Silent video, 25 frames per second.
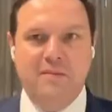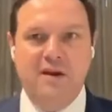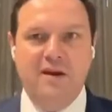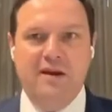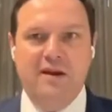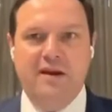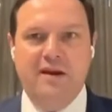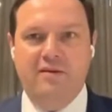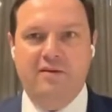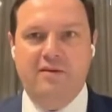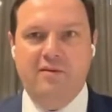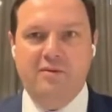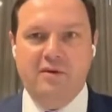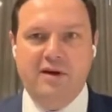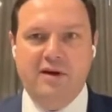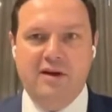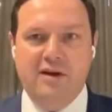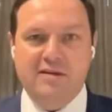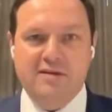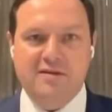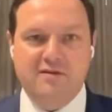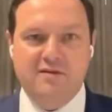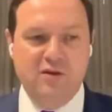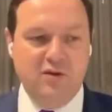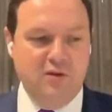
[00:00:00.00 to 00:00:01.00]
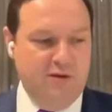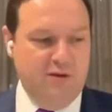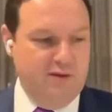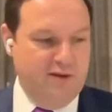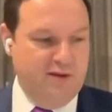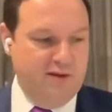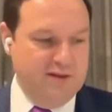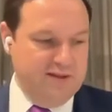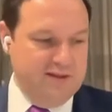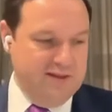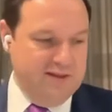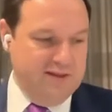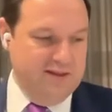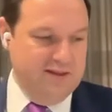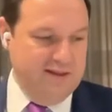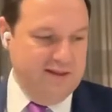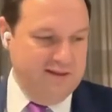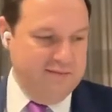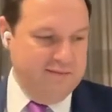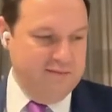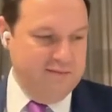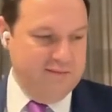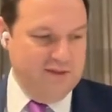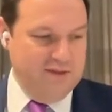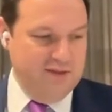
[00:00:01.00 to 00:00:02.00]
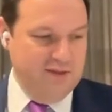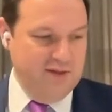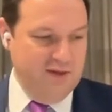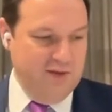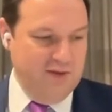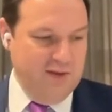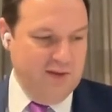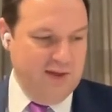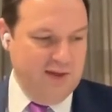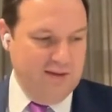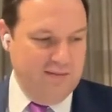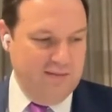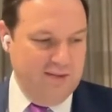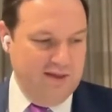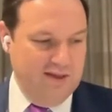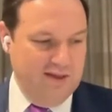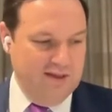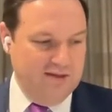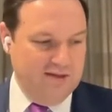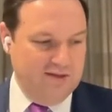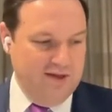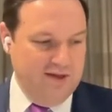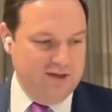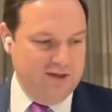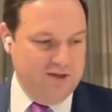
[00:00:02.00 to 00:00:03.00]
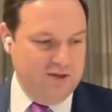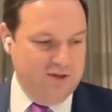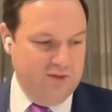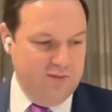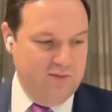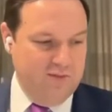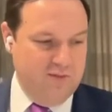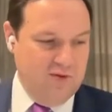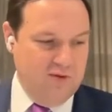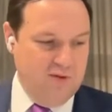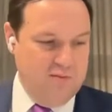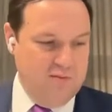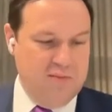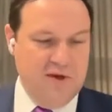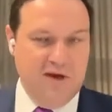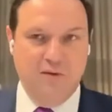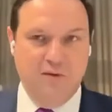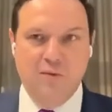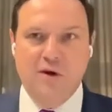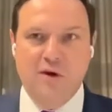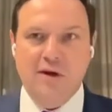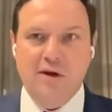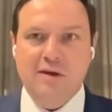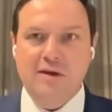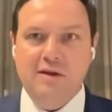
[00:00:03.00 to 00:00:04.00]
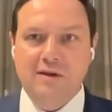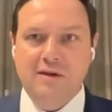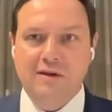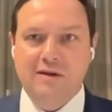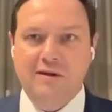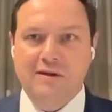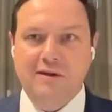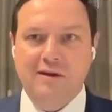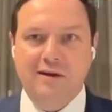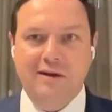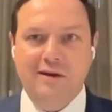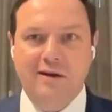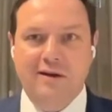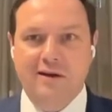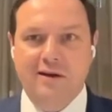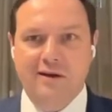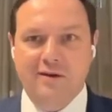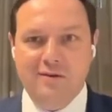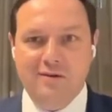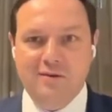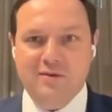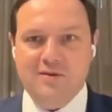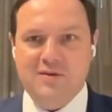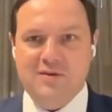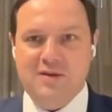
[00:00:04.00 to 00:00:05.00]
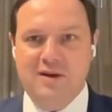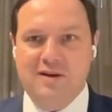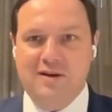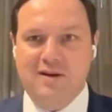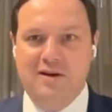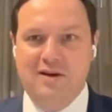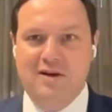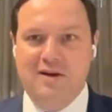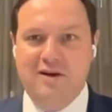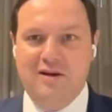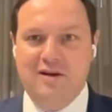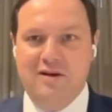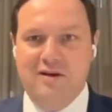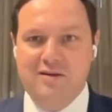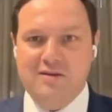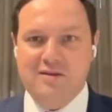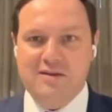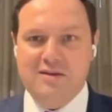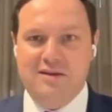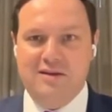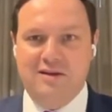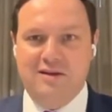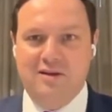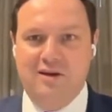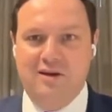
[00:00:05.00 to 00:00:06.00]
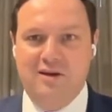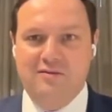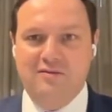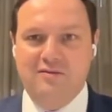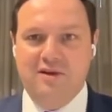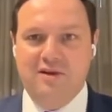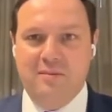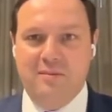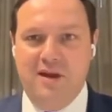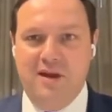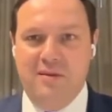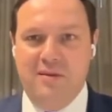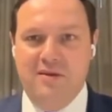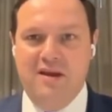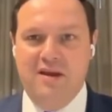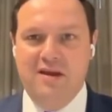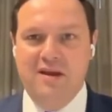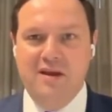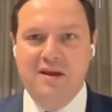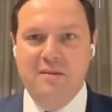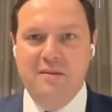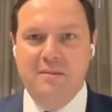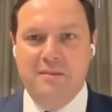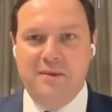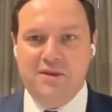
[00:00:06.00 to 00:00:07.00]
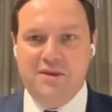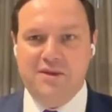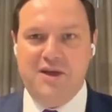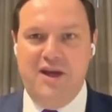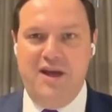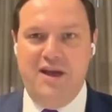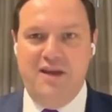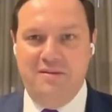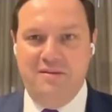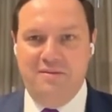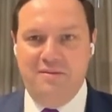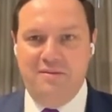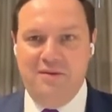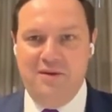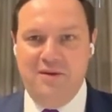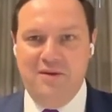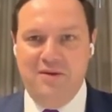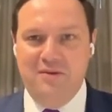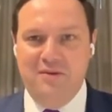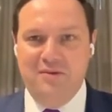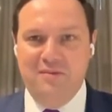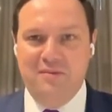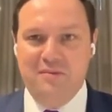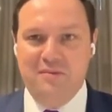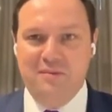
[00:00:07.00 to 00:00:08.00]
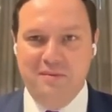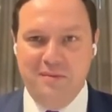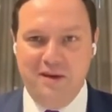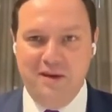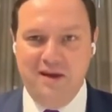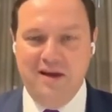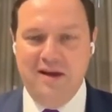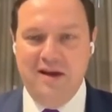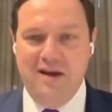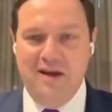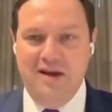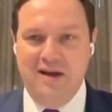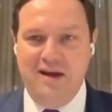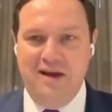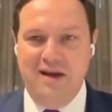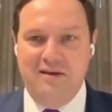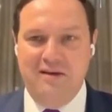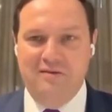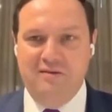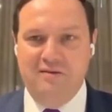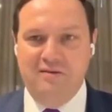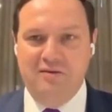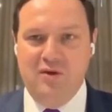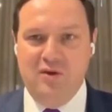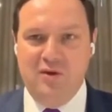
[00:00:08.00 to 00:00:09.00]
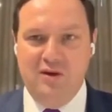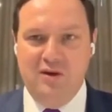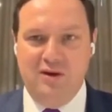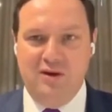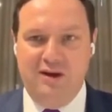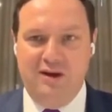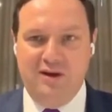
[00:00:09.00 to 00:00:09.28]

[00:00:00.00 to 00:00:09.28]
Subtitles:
nearly everyone has a view on this, so I'll try to pick one who's starting off. And maybe, Ajay, you have a view